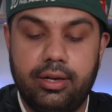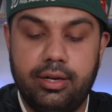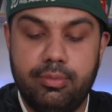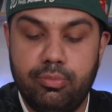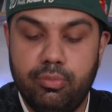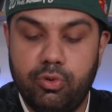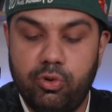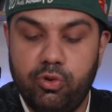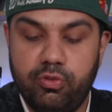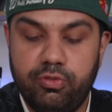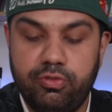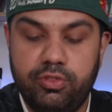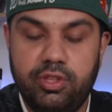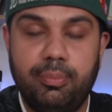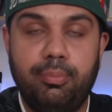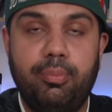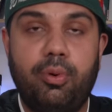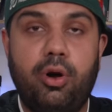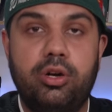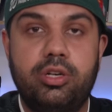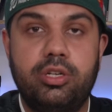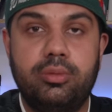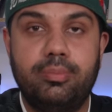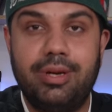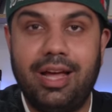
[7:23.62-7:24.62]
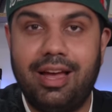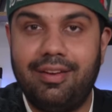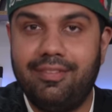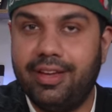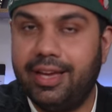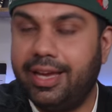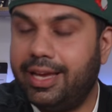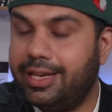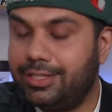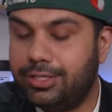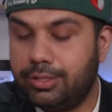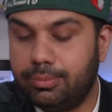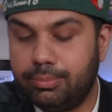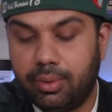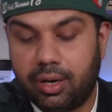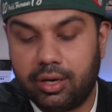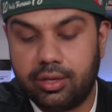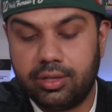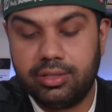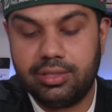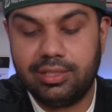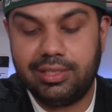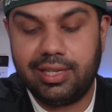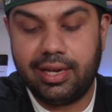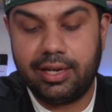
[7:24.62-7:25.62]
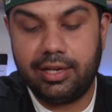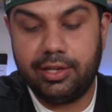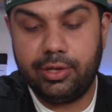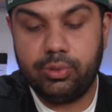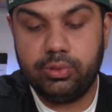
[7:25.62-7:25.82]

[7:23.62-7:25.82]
remove the bottom navigation buttons and